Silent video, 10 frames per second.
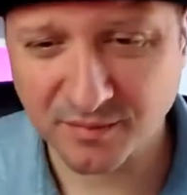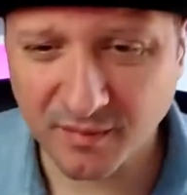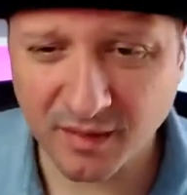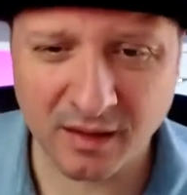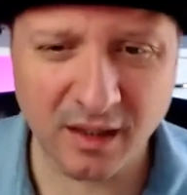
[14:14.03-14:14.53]

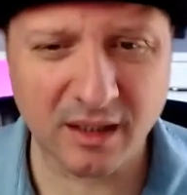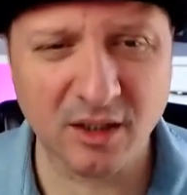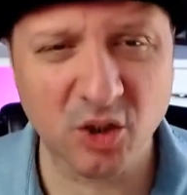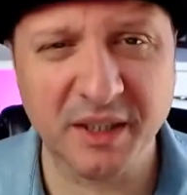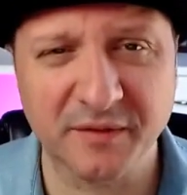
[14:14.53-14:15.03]
like a
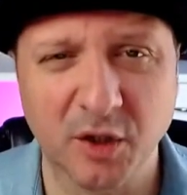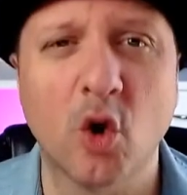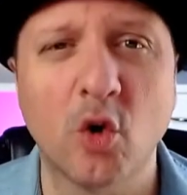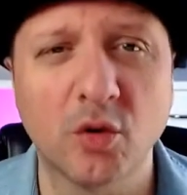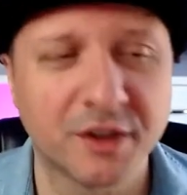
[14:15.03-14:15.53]
little bit of a
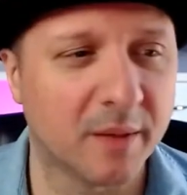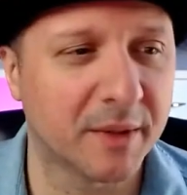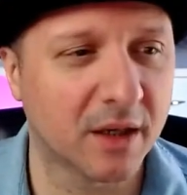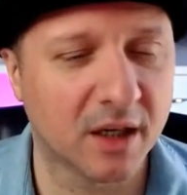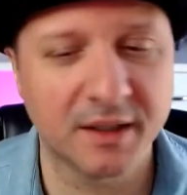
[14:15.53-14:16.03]
cold coming
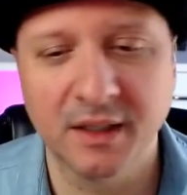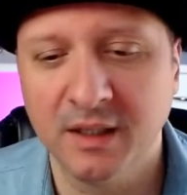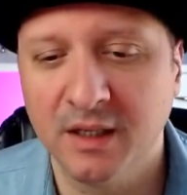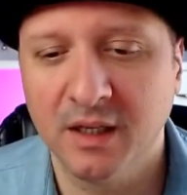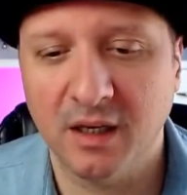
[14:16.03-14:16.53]
on.
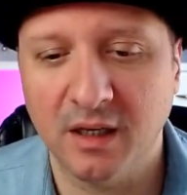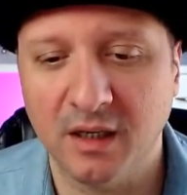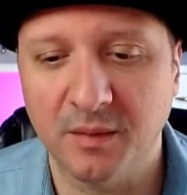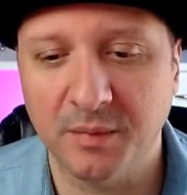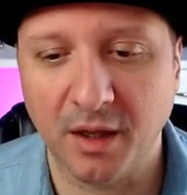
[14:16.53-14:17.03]

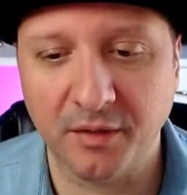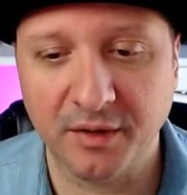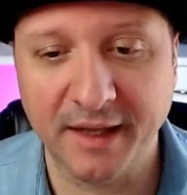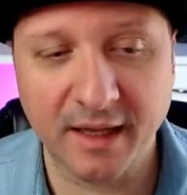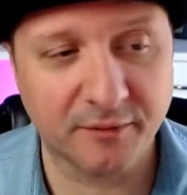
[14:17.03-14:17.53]
But other than
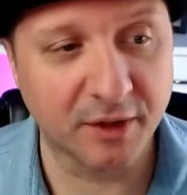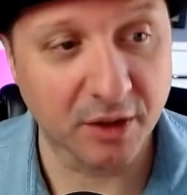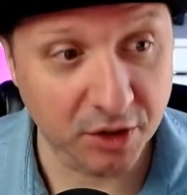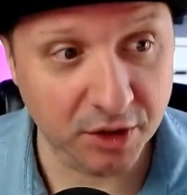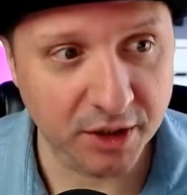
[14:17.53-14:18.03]
that, I'm feeling
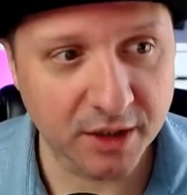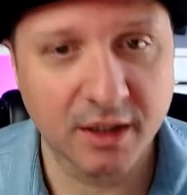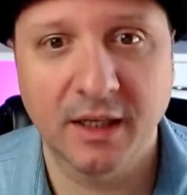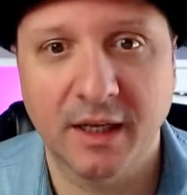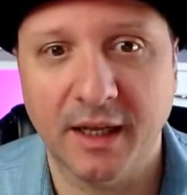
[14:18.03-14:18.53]
good.
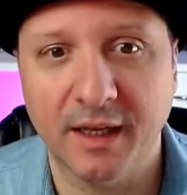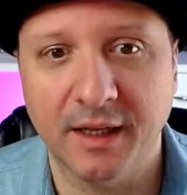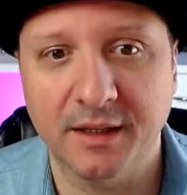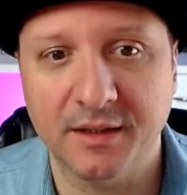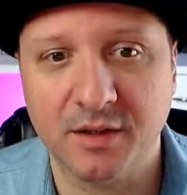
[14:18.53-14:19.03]

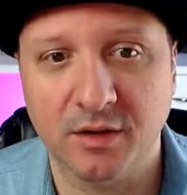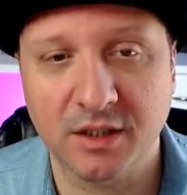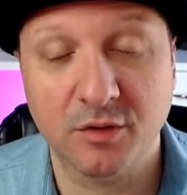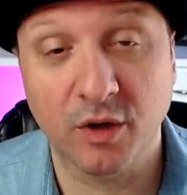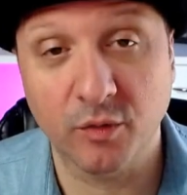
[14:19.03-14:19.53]
And so I
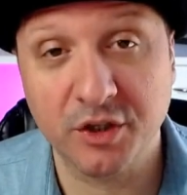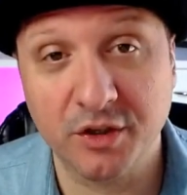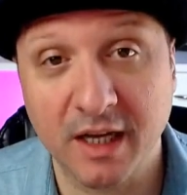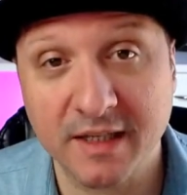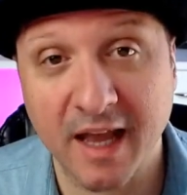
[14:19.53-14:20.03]
just want to wish you
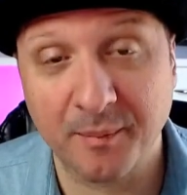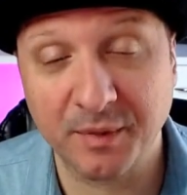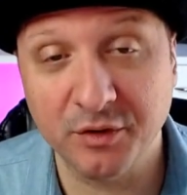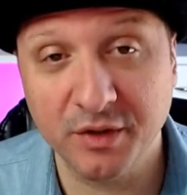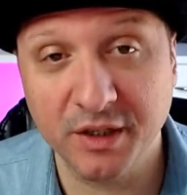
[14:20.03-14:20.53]
guys a happy
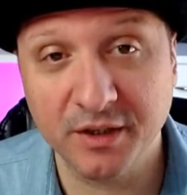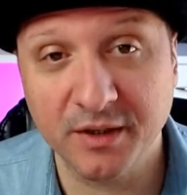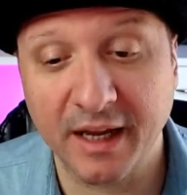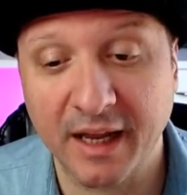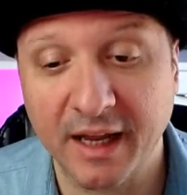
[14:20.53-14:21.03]
new year.
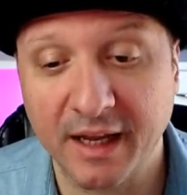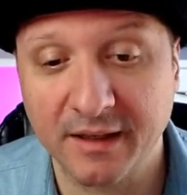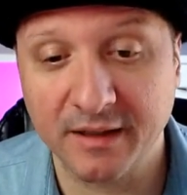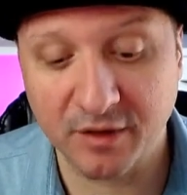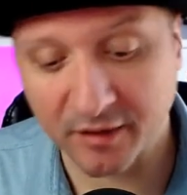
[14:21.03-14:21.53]
And
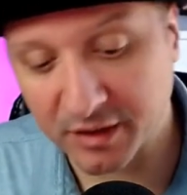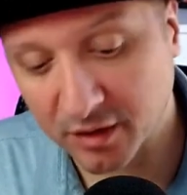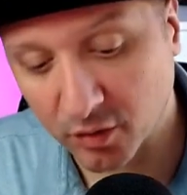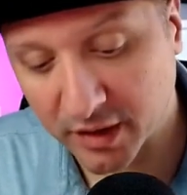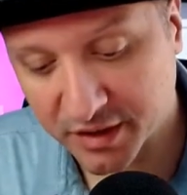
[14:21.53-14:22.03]
if you have any
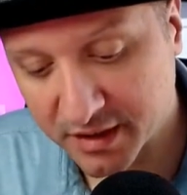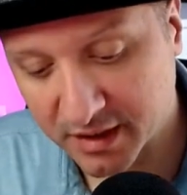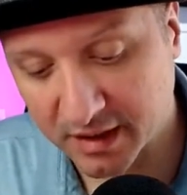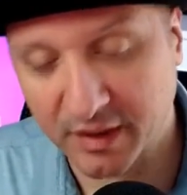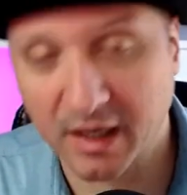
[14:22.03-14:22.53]
questions,
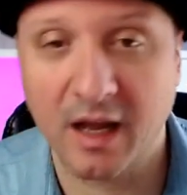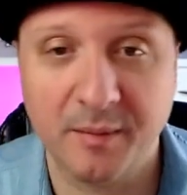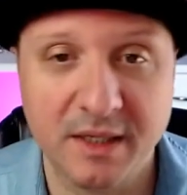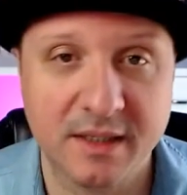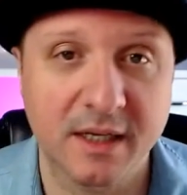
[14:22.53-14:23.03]
leave a
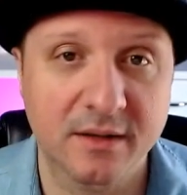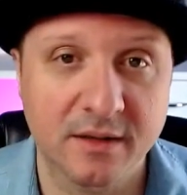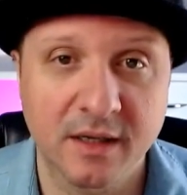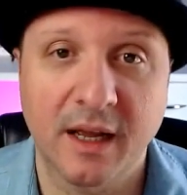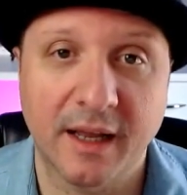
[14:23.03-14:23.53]
comment here,
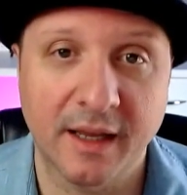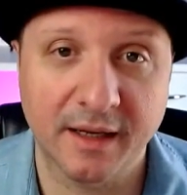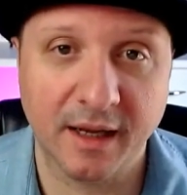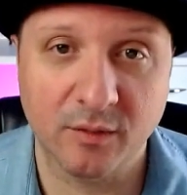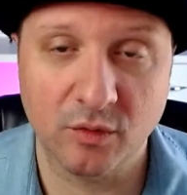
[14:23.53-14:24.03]
and
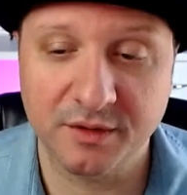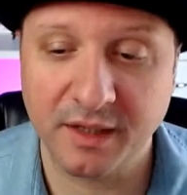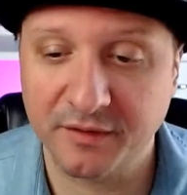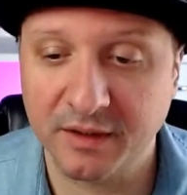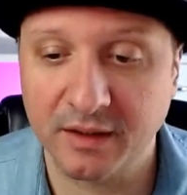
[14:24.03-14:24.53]
I will
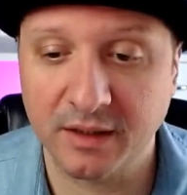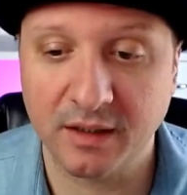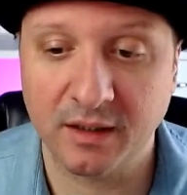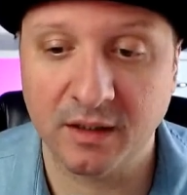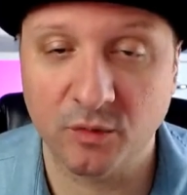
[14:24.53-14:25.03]
definitely
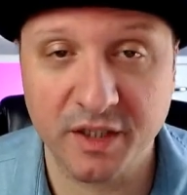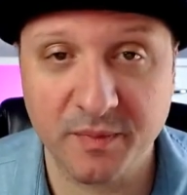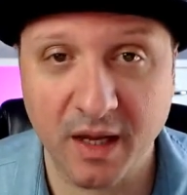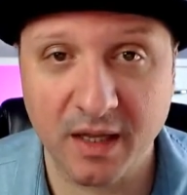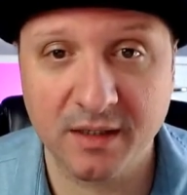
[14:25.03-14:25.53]
respond.